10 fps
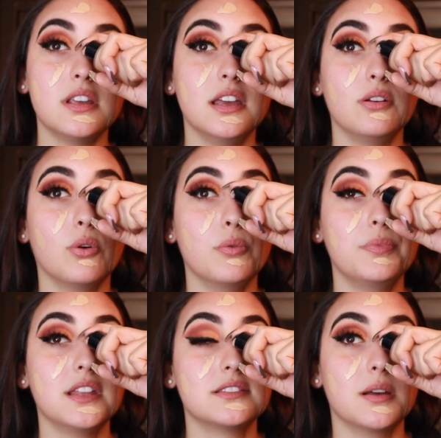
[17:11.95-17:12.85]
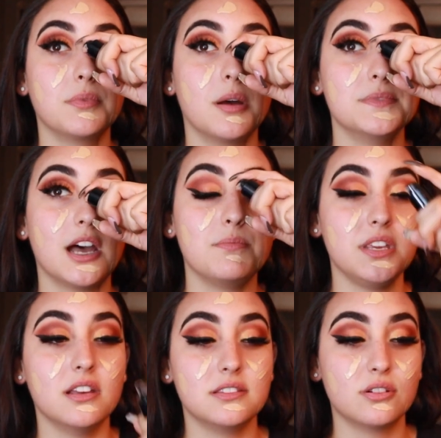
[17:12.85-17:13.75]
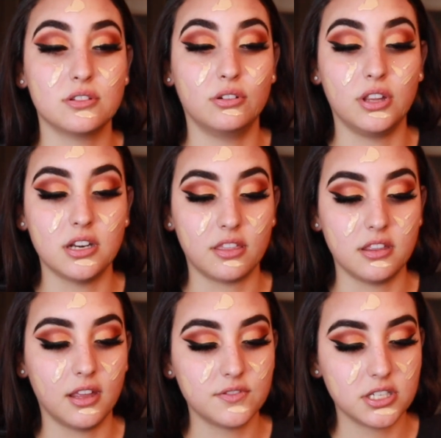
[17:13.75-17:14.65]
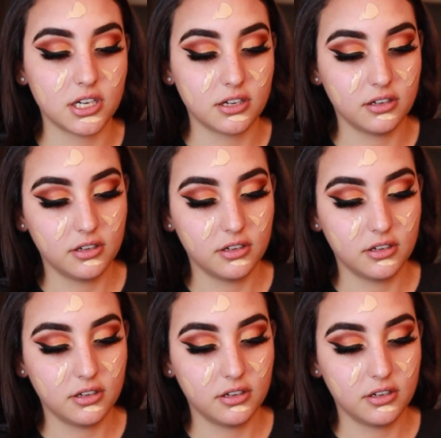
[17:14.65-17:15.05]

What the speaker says: and hope that some comes out because there's literally nothing left in here.